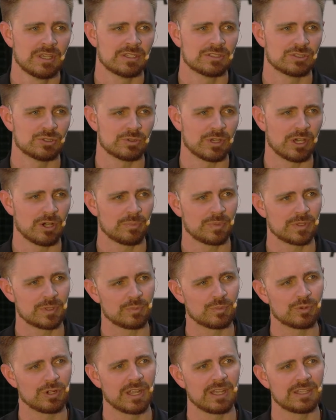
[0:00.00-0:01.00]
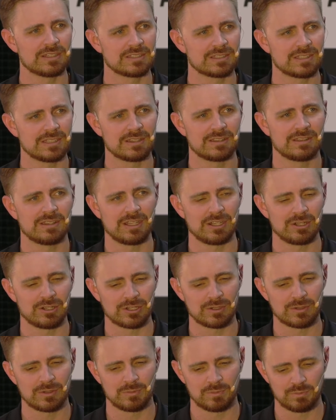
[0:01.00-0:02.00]
So helping brands get their
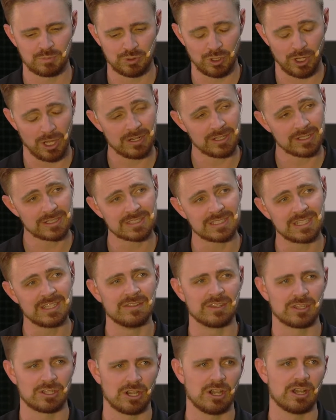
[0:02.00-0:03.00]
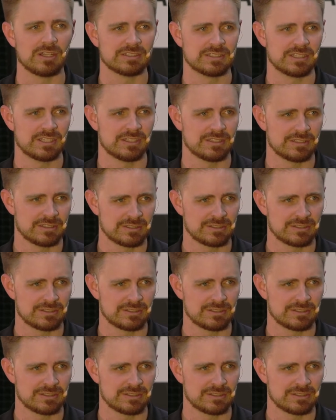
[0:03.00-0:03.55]
products in the content.